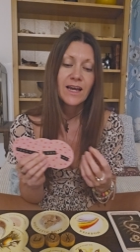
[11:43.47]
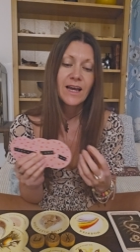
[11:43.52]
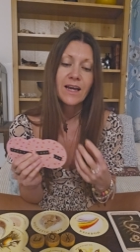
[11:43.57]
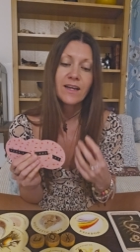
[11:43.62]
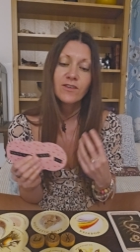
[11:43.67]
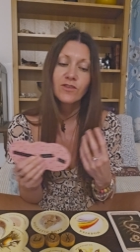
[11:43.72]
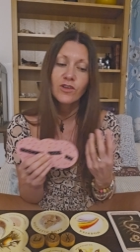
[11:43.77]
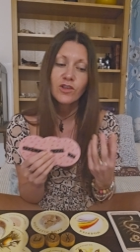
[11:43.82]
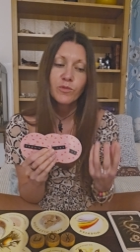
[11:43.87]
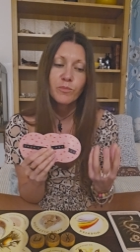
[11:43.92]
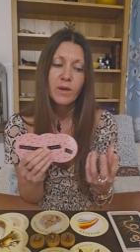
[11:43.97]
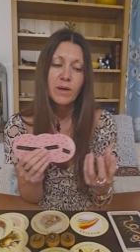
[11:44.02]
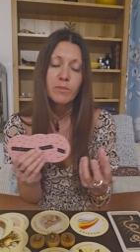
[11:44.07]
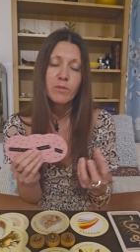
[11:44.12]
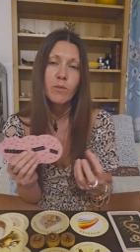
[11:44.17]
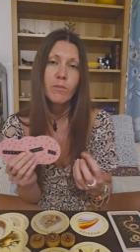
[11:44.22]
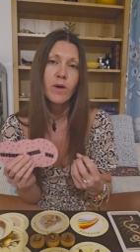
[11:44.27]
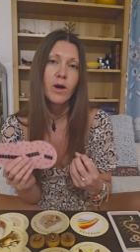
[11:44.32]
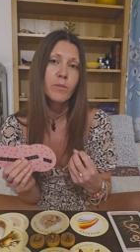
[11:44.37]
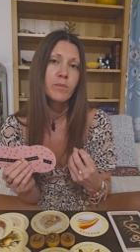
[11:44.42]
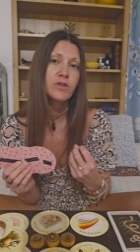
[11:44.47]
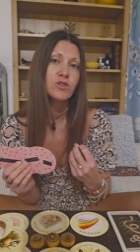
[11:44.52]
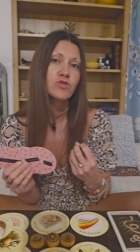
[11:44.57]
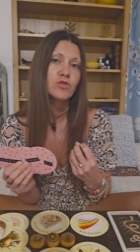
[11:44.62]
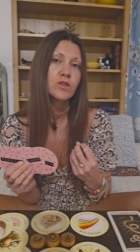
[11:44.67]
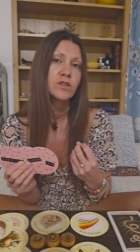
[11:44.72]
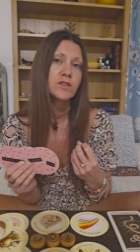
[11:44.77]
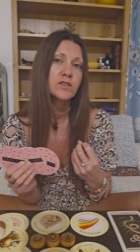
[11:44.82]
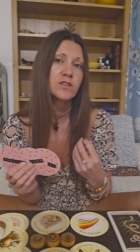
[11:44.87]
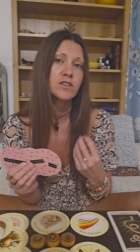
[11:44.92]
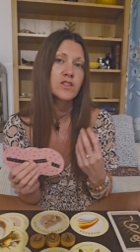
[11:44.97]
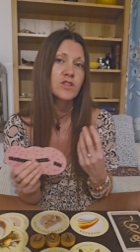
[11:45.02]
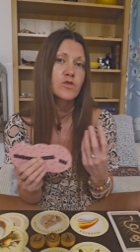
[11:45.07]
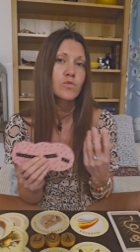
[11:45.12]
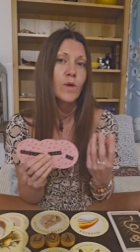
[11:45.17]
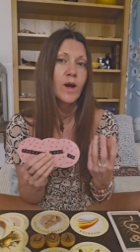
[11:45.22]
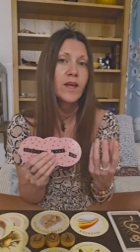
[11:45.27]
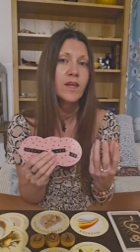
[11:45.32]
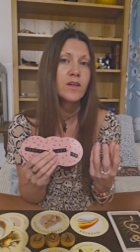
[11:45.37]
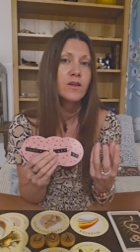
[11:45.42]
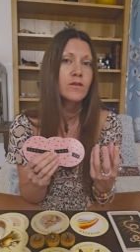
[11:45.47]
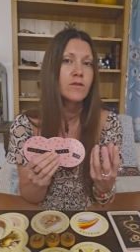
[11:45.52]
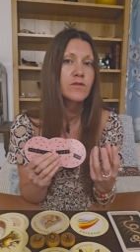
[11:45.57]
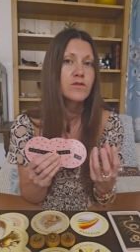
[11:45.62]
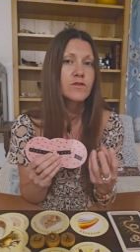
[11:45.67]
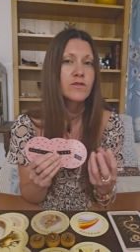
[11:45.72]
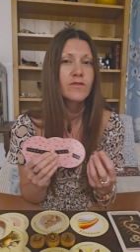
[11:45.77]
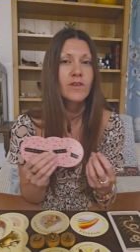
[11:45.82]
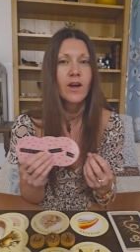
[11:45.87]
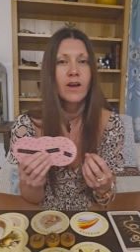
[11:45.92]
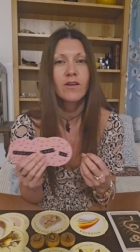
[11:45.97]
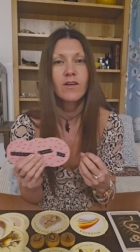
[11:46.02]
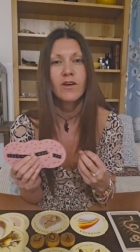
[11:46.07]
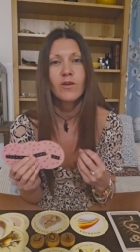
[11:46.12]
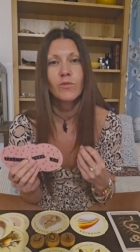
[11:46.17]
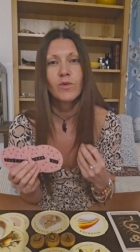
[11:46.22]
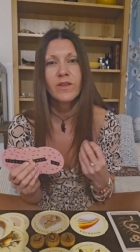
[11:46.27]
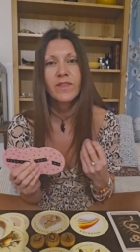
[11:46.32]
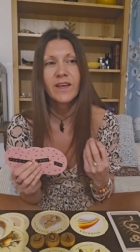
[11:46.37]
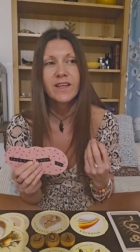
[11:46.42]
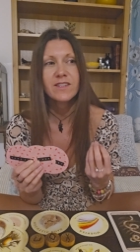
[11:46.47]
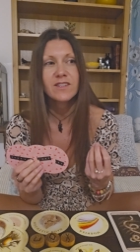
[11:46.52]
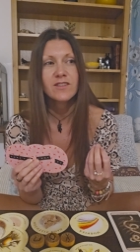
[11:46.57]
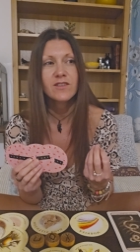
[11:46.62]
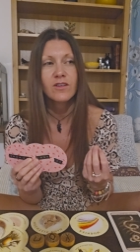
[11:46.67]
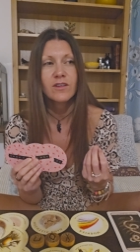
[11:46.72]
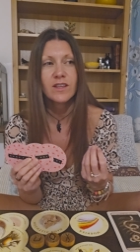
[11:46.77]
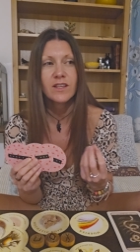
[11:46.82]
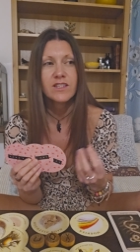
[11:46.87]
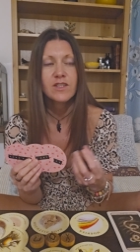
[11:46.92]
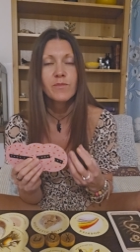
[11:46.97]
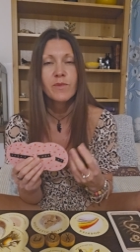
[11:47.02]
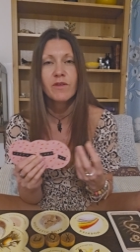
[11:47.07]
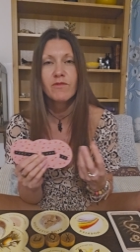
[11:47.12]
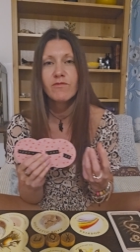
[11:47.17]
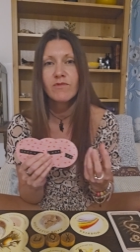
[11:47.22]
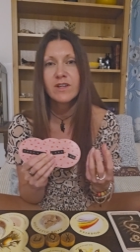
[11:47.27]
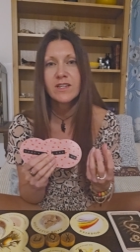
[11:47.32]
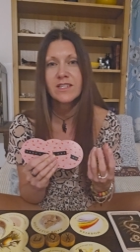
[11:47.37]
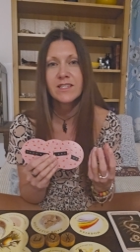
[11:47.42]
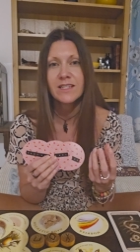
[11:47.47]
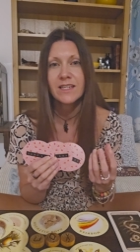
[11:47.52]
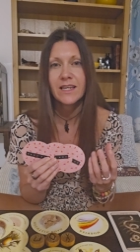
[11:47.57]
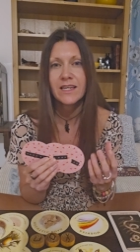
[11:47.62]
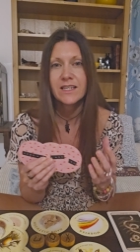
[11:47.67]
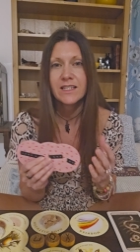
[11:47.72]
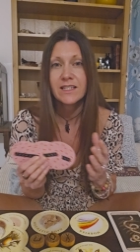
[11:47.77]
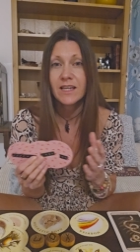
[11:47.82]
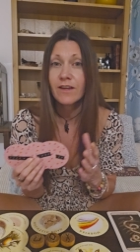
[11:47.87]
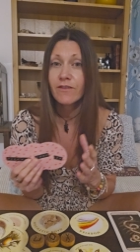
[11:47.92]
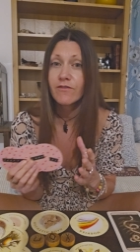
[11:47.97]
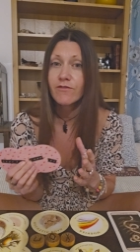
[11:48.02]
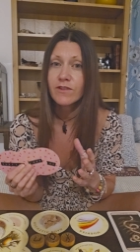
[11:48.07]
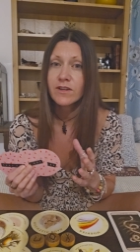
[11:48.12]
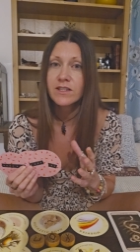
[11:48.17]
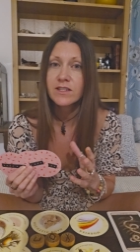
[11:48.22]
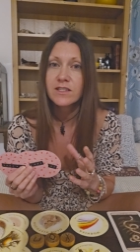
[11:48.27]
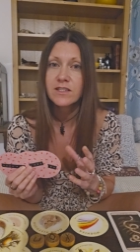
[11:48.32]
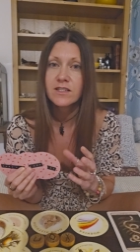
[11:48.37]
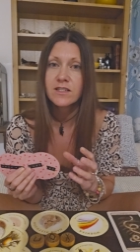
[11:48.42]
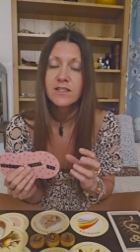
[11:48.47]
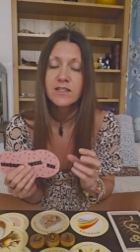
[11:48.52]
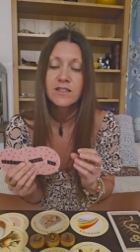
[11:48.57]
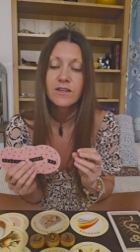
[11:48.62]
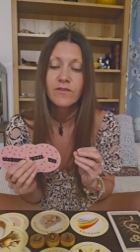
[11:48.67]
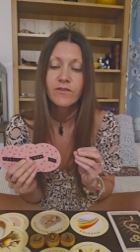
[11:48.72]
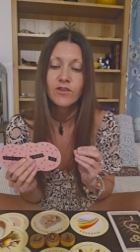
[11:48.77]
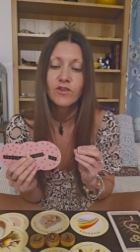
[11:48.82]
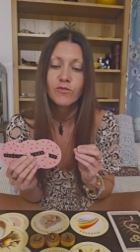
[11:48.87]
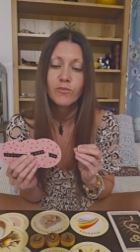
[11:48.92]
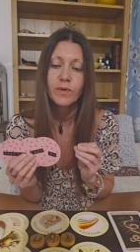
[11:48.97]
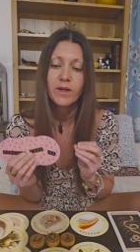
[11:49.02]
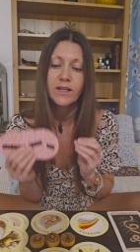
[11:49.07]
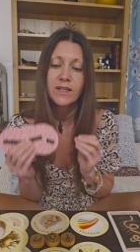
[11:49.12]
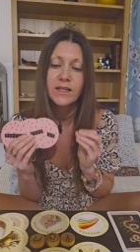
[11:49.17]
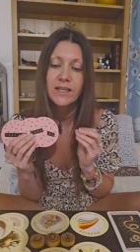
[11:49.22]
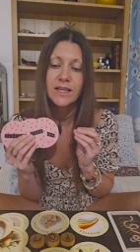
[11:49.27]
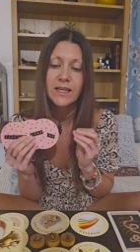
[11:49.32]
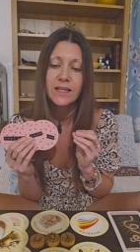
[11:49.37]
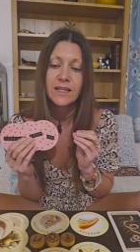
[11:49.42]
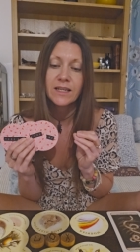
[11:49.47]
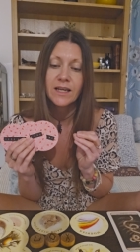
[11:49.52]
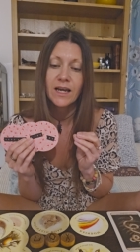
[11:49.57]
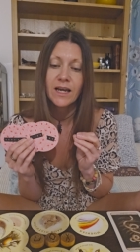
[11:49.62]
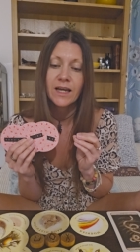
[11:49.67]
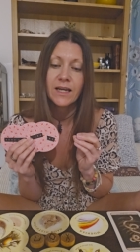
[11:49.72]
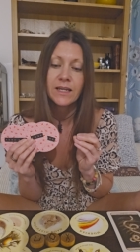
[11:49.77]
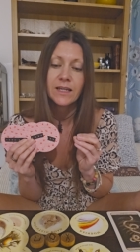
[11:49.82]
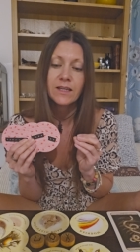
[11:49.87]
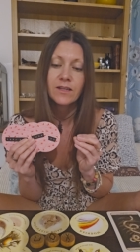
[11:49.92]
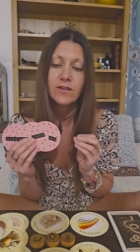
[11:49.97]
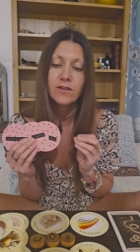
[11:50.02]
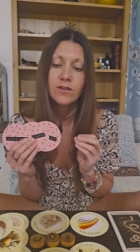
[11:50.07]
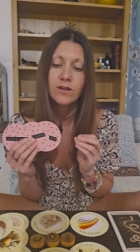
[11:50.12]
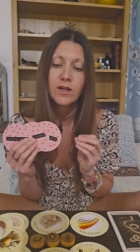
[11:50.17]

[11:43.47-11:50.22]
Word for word: And other people might be trying to sway you, sort of going like, well, that's not, that's a bit risky. Say, for instance, if you've been in a